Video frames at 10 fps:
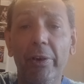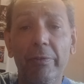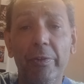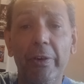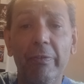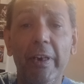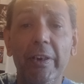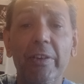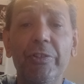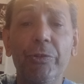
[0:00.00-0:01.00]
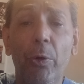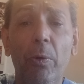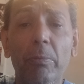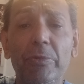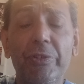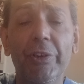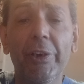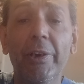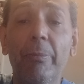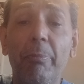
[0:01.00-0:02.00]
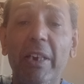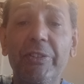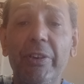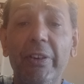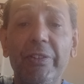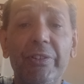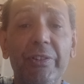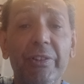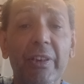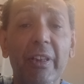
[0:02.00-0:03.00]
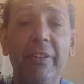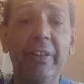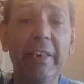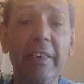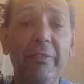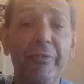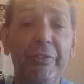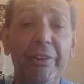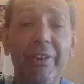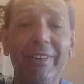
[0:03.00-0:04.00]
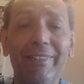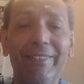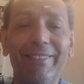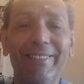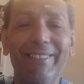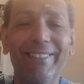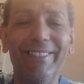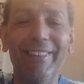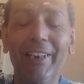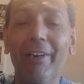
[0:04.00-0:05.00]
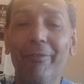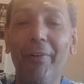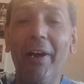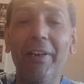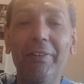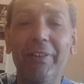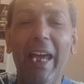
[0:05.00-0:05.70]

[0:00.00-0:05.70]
of the Rig Veda, storms, pestilence, thieves, violent,